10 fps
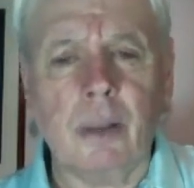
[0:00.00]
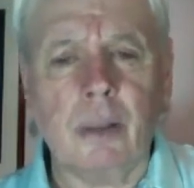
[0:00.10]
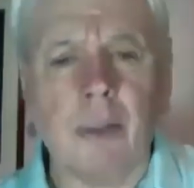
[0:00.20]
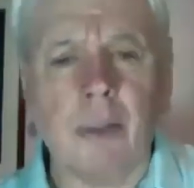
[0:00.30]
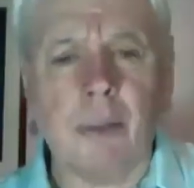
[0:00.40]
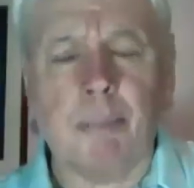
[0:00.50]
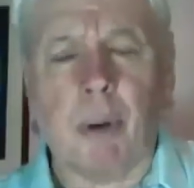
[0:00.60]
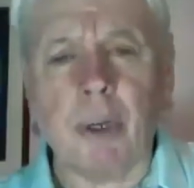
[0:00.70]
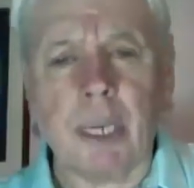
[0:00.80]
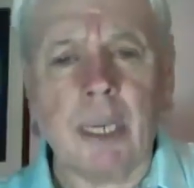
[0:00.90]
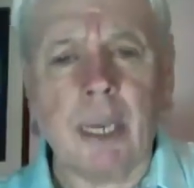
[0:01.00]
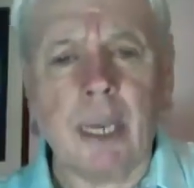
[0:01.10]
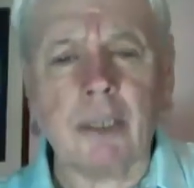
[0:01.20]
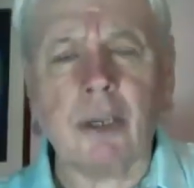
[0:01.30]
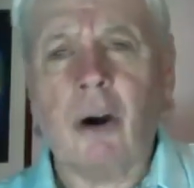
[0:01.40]
the body
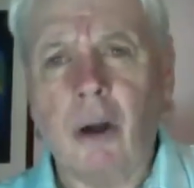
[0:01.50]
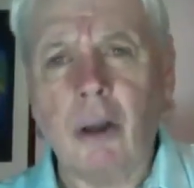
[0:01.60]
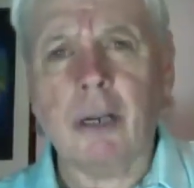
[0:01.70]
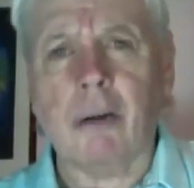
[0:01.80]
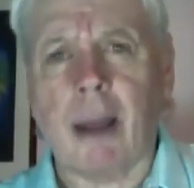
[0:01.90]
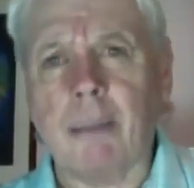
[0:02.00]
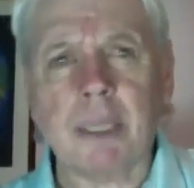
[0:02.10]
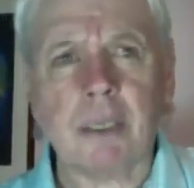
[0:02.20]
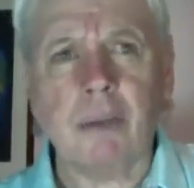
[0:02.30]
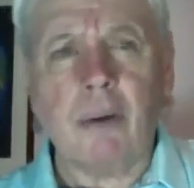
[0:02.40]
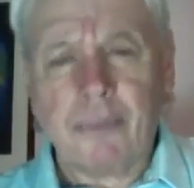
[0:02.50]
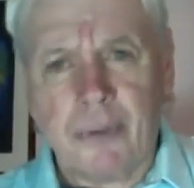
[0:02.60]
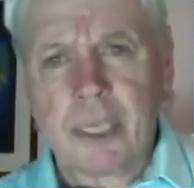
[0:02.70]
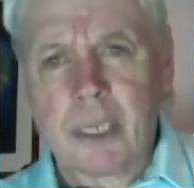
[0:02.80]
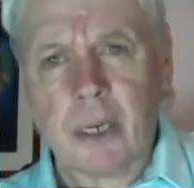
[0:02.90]
is a hologram. It's not
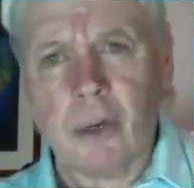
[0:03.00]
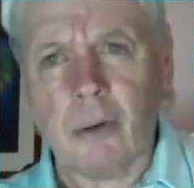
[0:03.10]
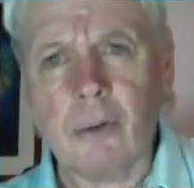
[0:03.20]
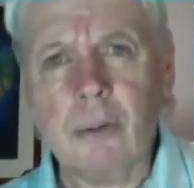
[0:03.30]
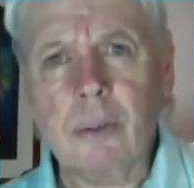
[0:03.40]
physical.